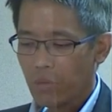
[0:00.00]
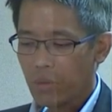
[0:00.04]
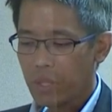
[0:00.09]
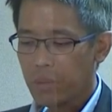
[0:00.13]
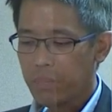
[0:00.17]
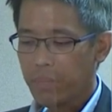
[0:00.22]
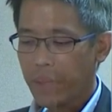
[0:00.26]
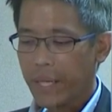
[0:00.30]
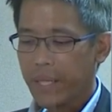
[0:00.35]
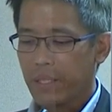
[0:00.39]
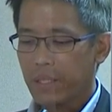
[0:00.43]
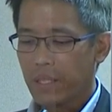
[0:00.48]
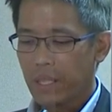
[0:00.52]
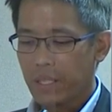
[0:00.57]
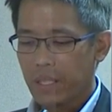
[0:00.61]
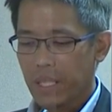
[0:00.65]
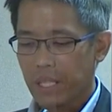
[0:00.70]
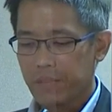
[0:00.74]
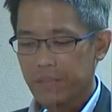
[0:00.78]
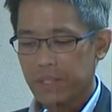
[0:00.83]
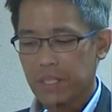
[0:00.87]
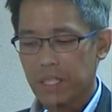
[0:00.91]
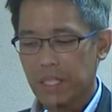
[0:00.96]
we might not
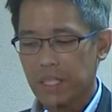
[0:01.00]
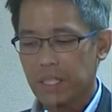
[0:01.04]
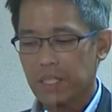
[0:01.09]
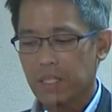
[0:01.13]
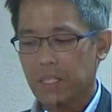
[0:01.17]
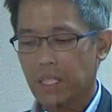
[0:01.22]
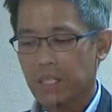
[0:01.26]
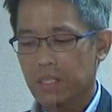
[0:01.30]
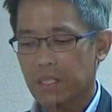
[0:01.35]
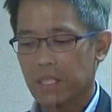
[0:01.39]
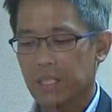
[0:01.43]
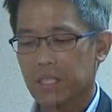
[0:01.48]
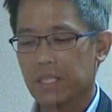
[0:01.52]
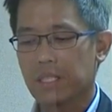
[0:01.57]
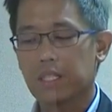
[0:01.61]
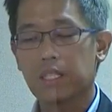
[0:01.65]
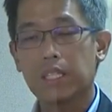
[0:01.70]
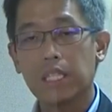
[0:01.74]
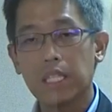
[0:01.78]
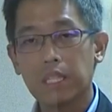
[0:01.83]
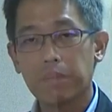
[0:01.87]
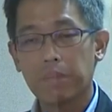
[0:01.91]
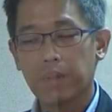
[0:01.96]
have seen such a
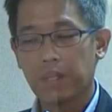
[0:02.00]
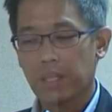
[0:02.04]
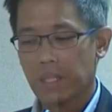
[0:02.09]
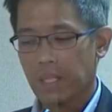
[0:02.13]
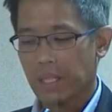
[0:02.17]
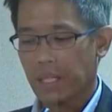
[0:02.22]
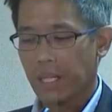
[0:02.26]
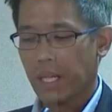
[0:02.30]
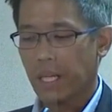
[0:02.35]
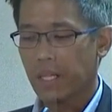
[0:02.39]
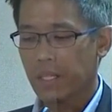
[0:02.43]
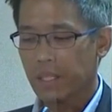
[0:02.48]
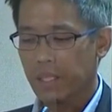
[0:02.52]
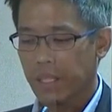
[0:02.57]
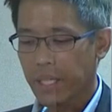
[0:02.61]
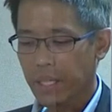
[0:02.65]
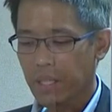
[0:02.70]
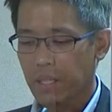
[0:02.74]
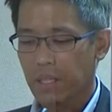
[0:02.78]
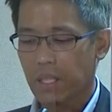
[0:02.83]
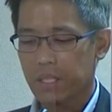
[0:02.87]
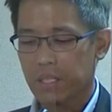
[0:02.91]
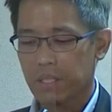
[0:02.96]
steep
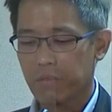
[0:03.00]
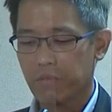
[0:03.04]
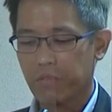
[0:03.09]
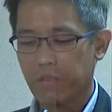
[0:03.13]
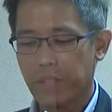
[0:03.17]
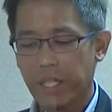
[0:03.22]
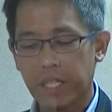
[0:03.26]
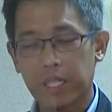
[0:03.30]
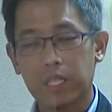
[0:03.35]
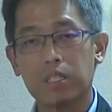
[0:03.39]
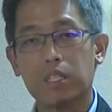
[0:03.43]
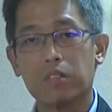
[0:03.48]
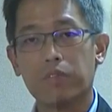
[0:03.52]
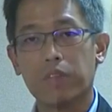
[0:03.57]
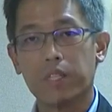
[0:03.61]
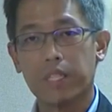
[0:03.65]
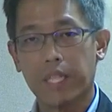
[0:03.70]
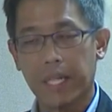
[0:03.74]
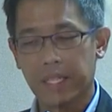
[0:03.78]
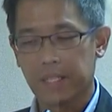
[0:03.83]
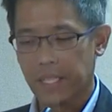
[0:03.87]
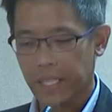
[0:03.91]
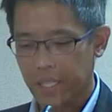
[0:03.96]
healthcare cost inflation over
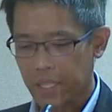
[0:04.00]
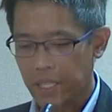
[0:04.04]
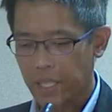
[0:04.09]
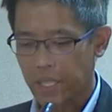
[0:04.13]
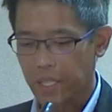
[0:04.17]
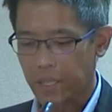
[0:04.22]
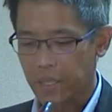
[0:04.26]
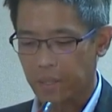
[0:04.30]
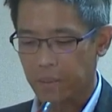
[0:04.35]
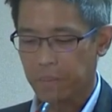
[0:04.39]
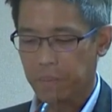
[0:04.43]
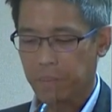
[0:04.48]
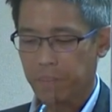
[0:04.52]
that decade.